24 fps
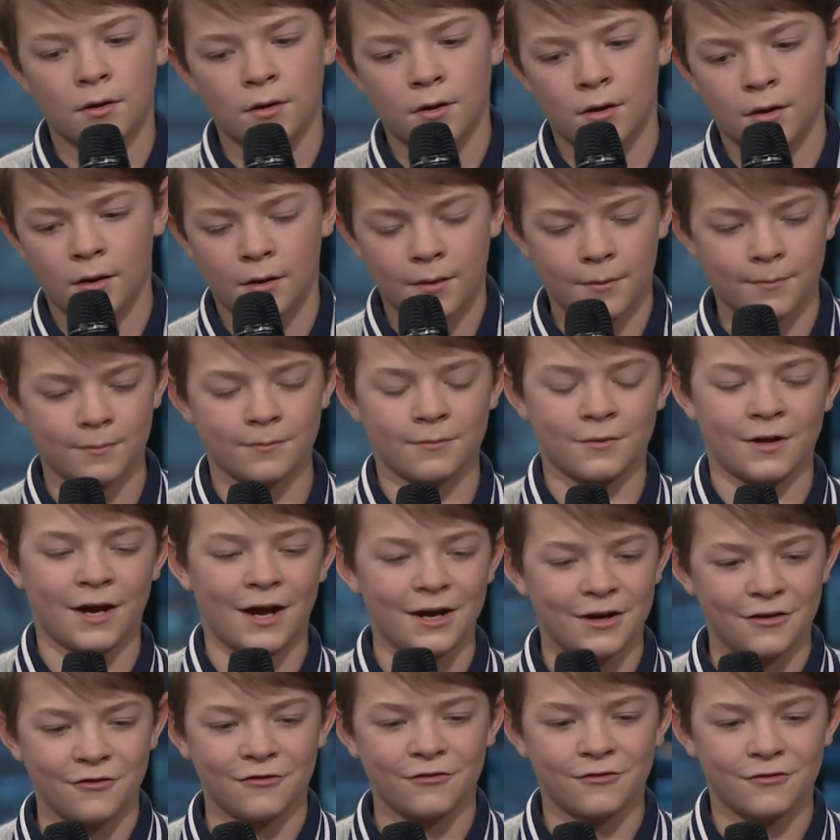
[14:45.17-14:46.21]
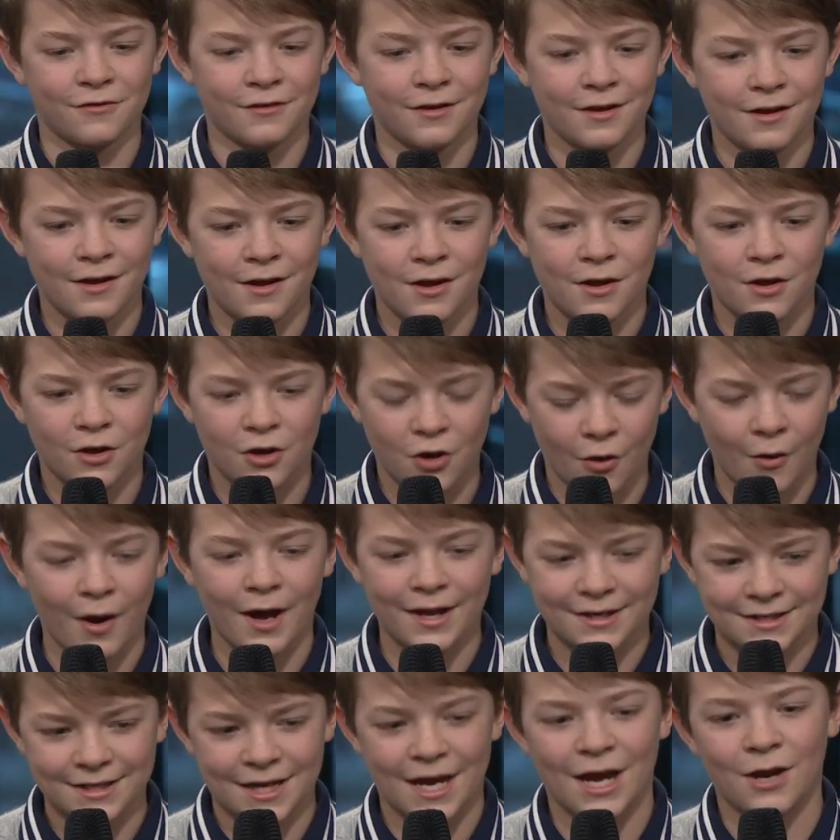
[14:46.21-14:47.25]
um, kind of go
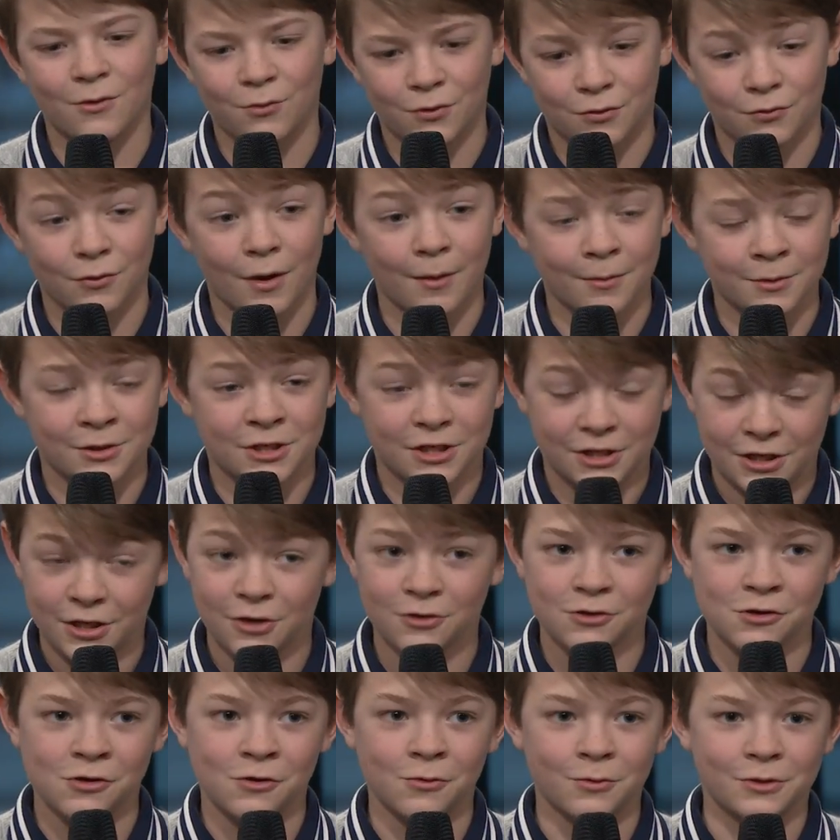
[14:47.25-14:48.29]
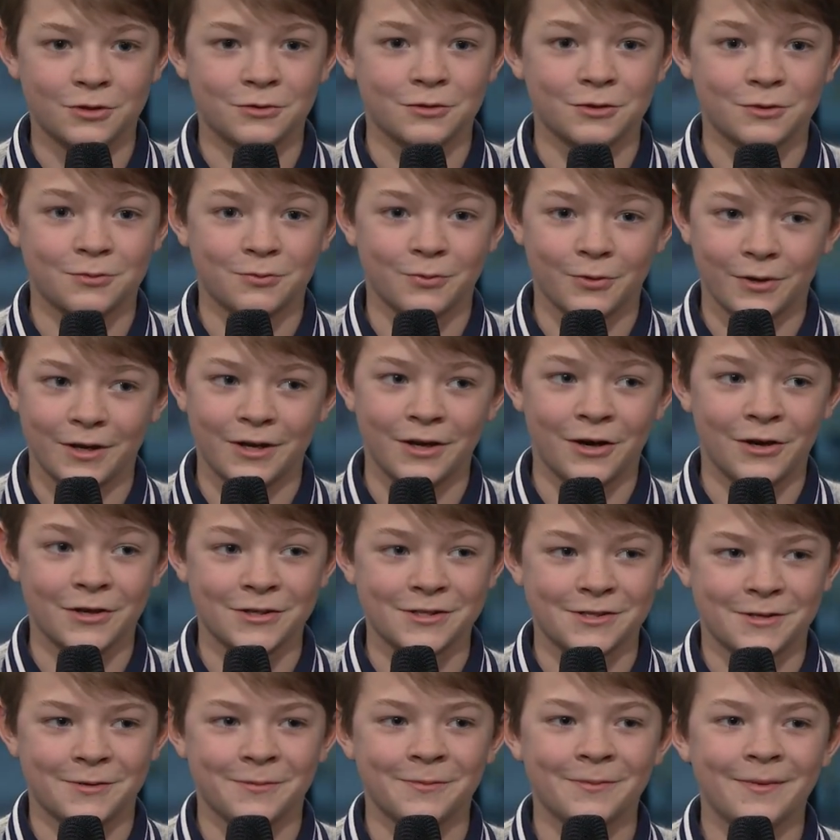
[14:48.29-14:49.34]
head to head with Robert De Niro, which was pretty
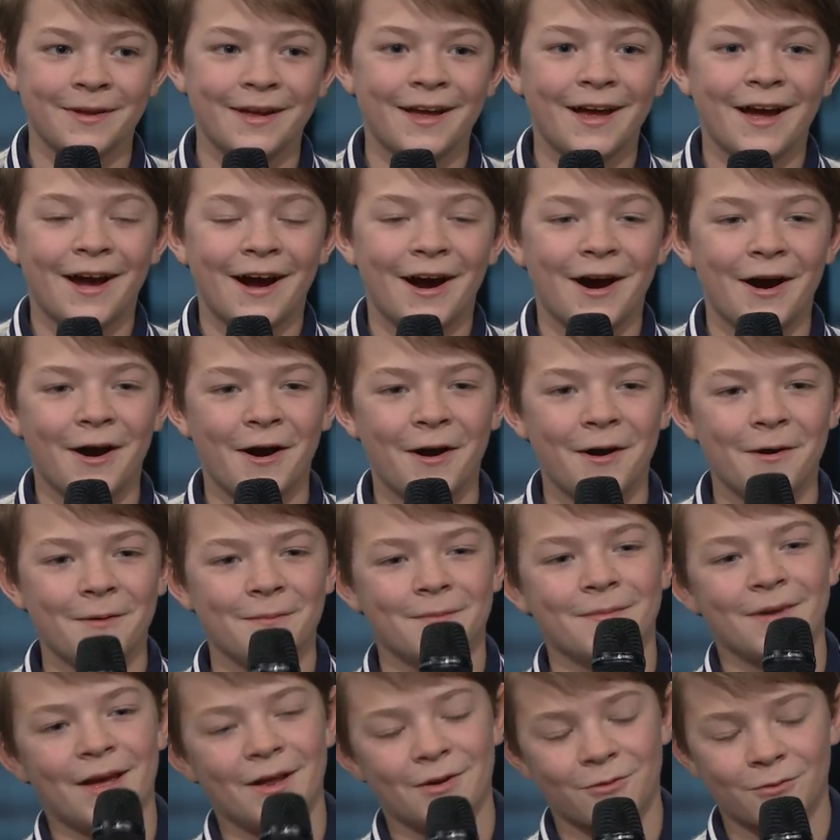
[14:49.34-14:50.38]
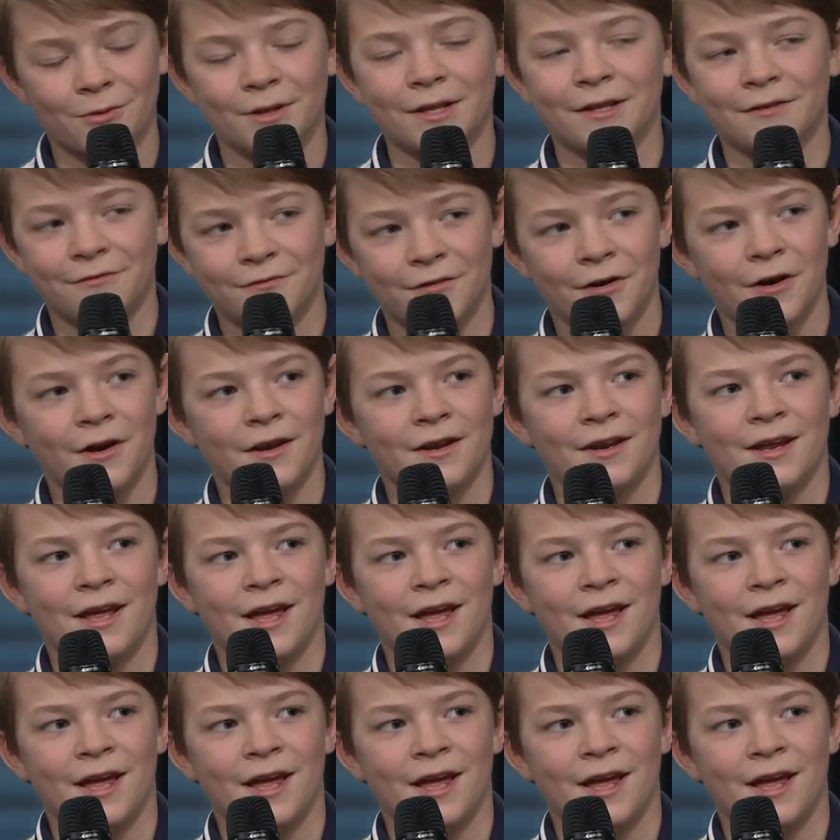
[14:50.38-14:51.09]
awesome um, and really fun.